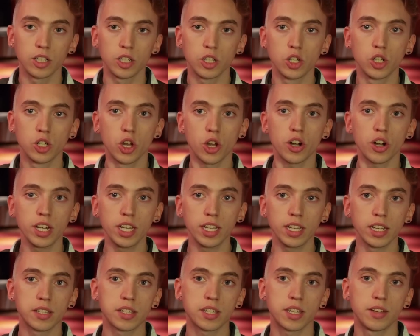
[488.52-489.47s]

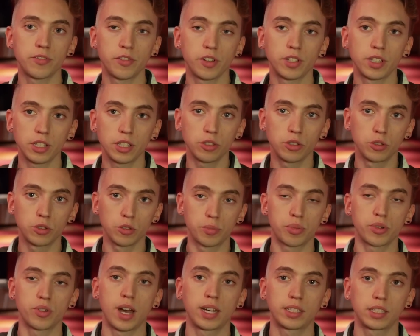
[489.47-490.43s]
Learning is something that you do
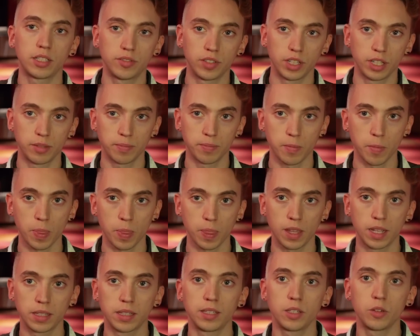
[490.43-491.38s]
proactively
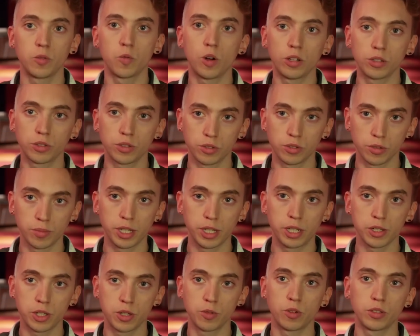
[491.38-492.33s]
and that you want to do
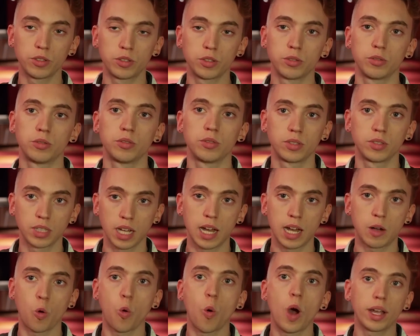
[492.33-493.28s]
because you want to
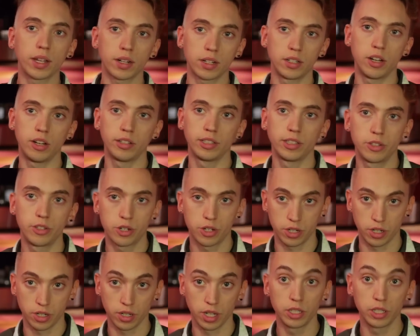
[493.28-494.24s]
acquire
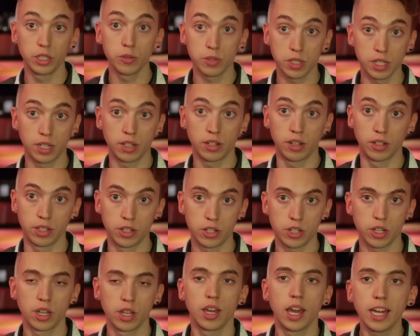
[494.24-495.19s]
knowledge and use that
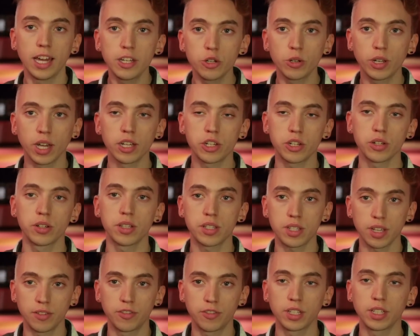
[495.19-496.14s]
knowledge. Education is
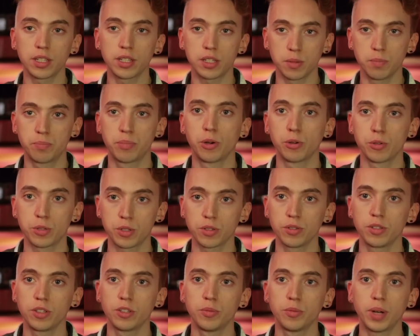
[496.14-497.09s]
something that's imposed
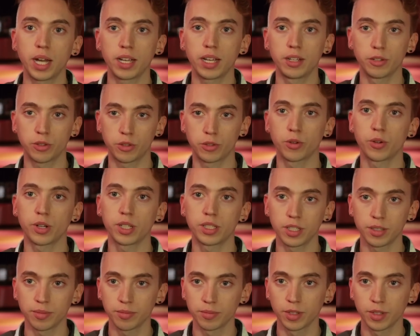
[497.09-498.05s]
on you by an
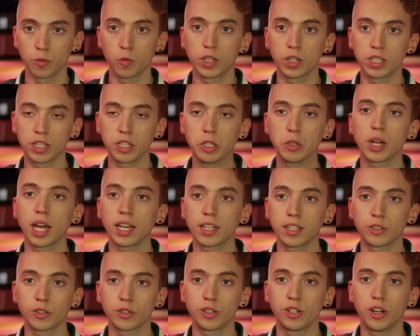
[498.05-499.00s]
authority, whether you
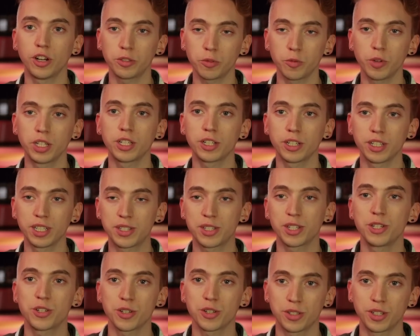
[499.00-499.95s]
like it or not, whether it's
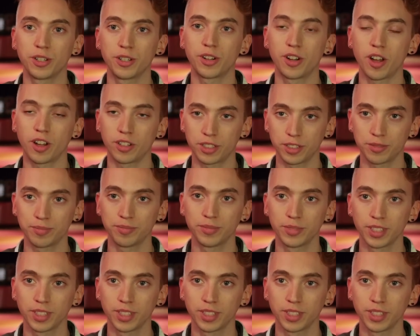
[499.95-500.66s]
interesting or not.